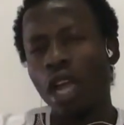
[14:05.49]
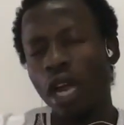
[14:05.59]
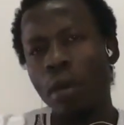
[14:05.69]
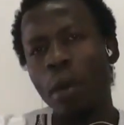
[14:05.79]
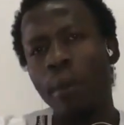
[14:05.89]

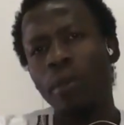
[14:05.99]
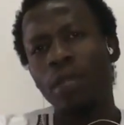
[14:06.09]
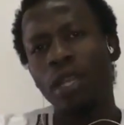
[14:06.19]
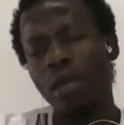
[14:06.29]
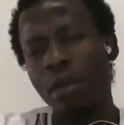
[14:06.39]

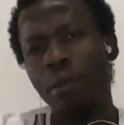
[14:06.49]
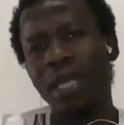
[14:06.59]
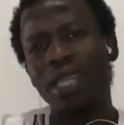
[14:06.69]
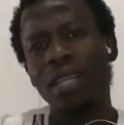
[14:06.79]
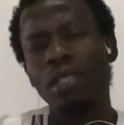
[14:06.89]
Remember
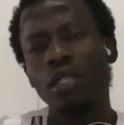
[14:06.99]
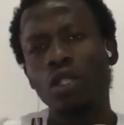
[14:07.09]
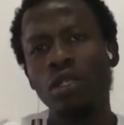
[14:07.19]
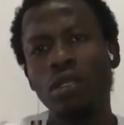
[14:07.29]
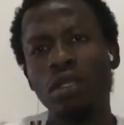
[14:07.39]
that
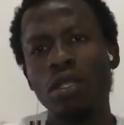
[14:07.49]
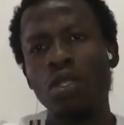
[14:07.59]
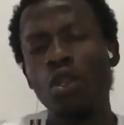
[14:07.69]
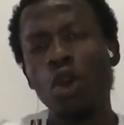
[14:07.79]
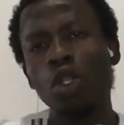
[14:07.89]

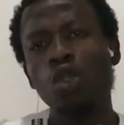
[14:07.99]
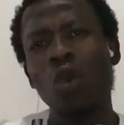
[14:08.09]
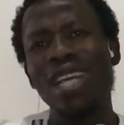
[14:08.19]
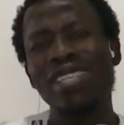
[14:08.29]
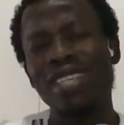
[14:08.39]
those who
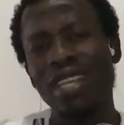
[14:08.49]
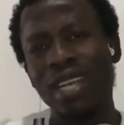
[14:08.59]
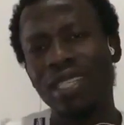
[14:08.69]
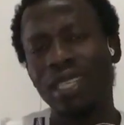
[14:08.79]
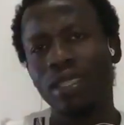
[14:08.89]
are
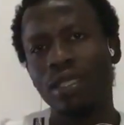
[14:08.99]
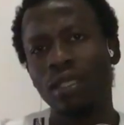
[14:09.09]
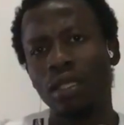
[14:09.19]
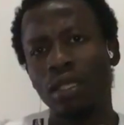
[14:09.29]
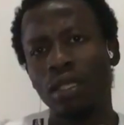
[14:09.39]
selected
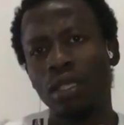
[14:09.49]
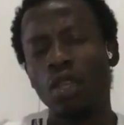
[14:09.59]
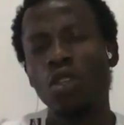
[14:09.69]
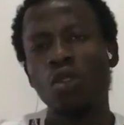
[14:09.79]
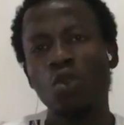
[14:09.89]

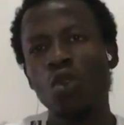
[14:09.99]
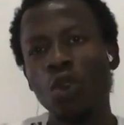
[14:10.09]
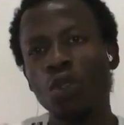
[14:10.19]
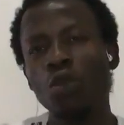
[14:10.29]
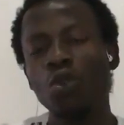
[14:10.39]
to go
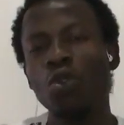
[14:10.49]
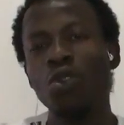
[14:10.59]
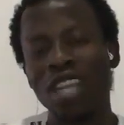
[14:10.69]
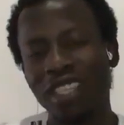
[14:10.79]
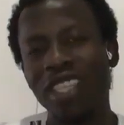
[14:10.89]
to
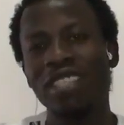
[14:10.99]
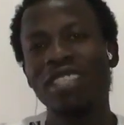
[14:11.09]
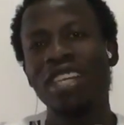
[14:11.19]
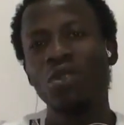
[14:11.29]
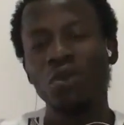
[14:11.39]
United
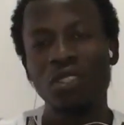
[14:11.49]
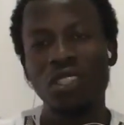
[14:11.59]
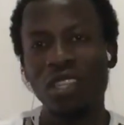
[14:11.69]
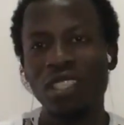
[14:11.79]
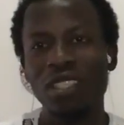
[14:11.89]
States to
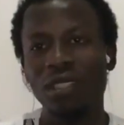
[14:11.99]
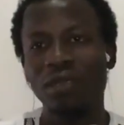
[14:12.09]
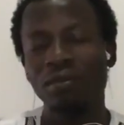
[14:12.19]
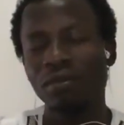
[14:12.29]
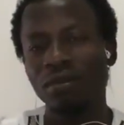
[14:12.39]
study,
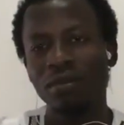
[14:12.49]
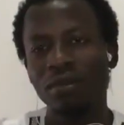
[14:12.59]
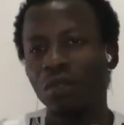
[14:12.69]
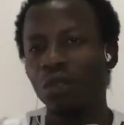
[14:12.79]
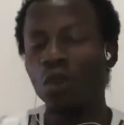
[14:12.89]

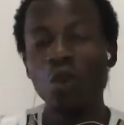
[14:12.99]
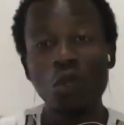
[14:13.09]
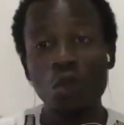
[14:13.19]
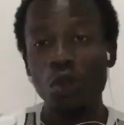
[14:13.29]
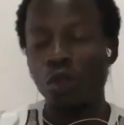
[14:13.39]
to go
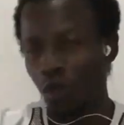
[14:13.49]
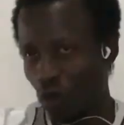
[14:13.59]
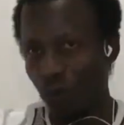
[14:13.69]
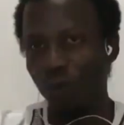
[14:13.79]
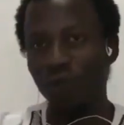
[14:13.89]
to
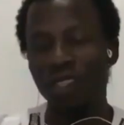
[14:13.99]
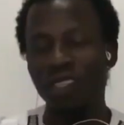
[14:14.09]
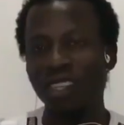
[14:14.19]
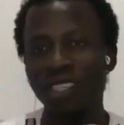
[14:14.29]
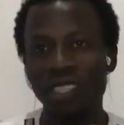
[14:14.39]
Europe to
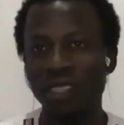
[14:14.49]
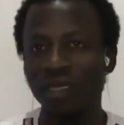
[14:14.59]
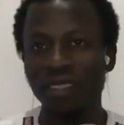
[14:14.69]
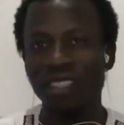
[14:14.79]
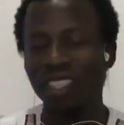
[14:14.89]
study,
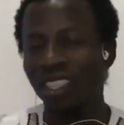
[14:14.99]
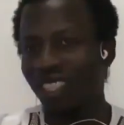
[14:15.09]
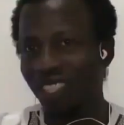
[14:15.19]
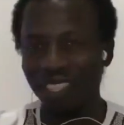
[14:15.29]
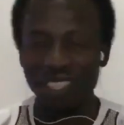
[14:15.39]

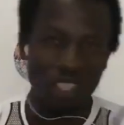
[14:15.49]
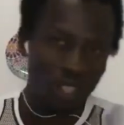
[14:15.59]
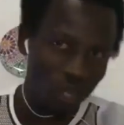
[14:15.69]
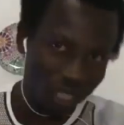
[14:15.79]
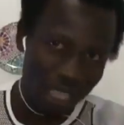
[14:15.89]

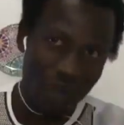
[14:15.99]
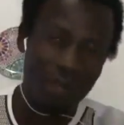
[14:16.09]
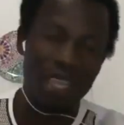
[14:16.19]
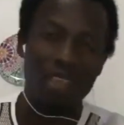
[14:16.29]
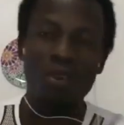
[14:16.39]
sometimes
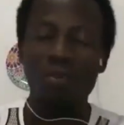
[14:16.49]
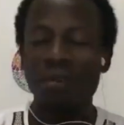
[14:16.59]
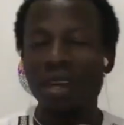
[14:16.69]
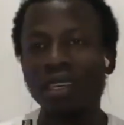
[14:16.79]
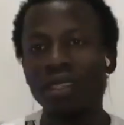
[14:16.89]
they come back